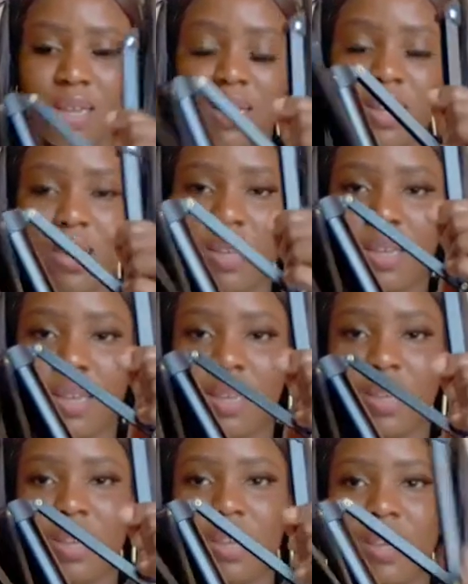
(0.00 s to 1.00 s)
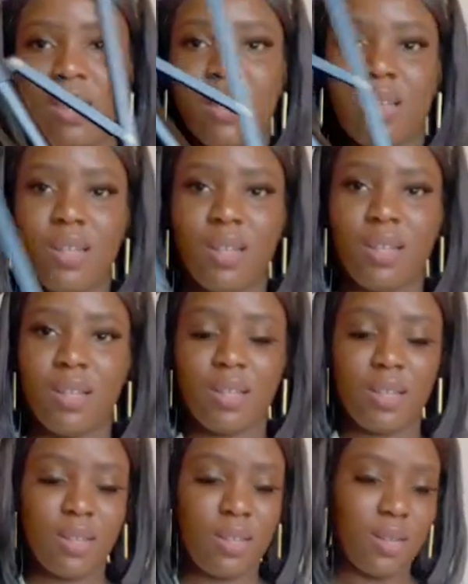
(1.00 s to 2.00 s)

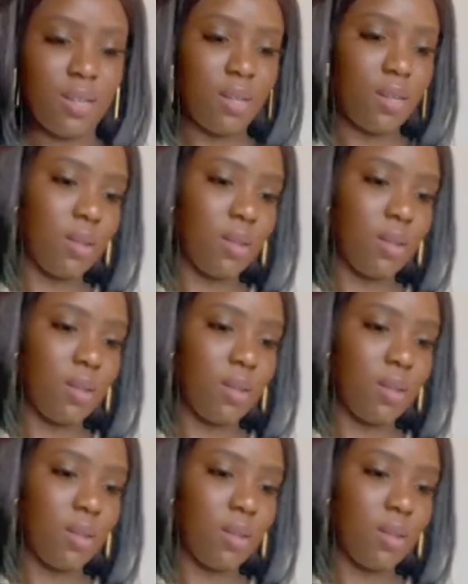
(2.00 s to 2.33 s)
No one is speaking in this clip.